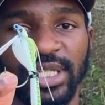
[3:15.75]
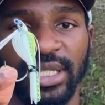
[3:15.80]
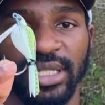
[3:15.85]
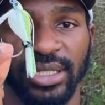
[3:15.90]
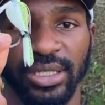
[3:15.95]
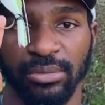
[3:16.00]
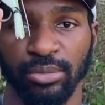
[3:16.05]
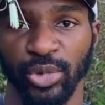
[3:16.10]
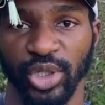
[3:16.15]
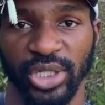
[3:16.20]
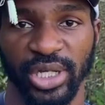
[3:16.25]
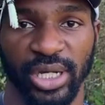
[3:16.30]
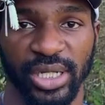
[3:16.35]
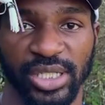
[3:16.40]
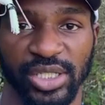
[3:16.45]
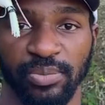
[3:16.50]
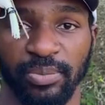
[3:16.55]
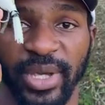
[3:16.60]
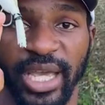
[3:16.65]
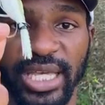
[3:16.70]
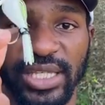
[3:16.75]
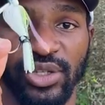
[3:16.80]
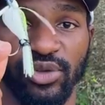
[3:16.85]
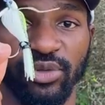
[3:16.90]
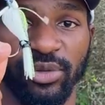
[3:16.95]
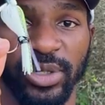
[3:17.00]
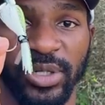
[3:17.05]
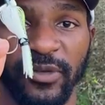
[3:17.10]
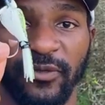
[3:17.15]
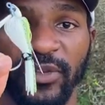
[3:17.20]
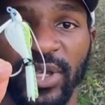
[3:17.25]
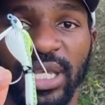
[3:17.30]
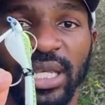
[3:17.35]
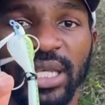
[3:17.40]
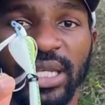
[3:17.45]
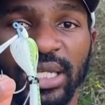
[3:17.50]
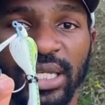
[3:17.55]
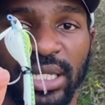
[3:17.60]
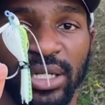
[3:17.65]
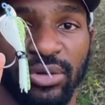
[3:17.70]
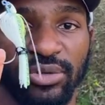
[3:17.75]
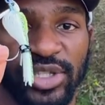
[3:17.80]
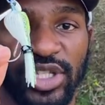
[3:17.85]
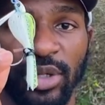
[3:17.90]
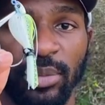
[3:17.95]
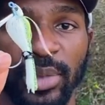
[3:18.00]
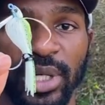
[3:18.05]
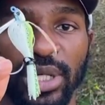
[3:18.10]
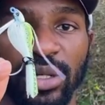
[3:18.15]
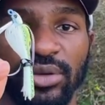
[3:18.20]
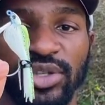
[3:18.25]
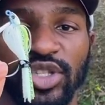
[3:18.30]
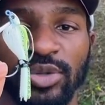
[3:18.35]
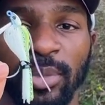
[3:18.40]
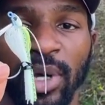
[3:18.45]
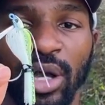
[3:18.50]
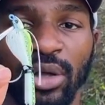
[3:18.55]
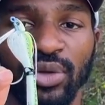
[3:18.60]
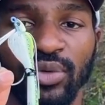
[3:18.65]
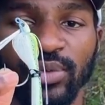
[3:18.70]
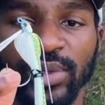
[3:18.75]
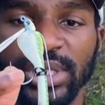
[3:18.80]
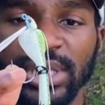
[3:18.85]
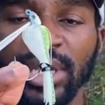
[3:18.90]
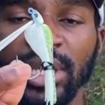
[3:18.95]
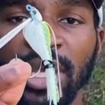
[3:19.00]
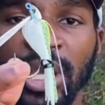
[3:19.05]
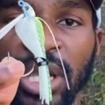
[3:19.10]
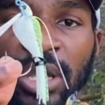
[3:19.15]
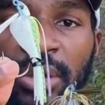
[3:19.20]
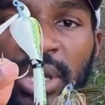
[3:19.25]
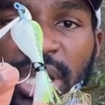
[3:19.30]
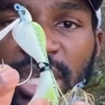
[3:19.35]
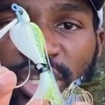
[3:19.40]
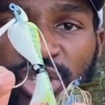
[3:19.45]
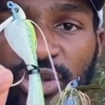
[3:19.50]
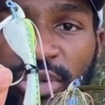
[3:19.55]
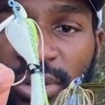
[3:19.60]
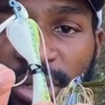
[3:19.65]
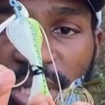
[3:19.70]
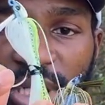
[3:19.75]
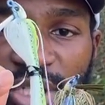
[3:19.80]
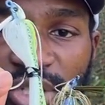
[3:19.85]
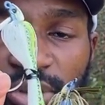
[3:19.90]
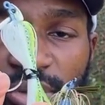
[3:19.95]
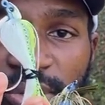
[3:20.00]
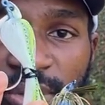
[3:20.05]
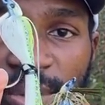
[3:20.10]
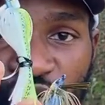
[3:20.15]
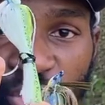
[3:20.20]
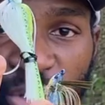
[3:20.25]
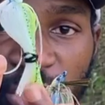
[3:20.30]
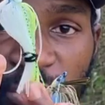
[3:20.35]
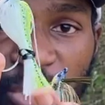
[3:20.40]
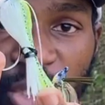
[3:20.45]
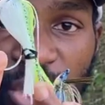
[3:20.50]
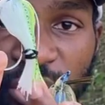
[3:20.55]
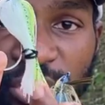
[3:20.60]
jig because bass are going to feed in on some of those smaller ones. Ensure that you trim